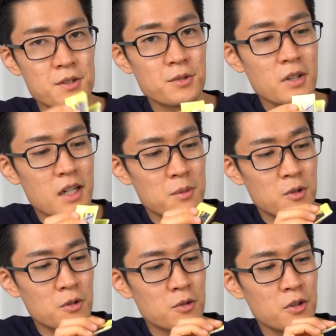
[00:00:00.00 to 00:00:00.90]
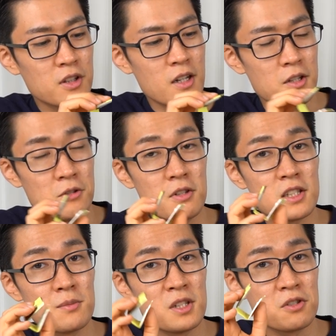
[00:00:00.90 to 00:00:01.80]
Other than home-built
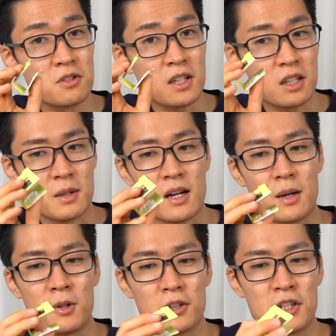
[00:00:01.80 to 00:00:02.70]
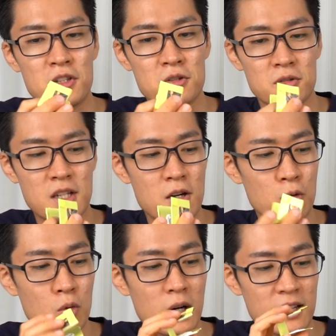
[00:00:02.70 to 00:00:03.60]
computers, some USB chargers also
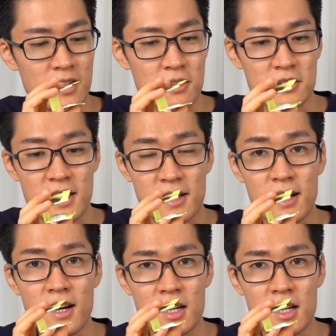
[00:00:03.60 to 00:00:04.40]
have metal covers.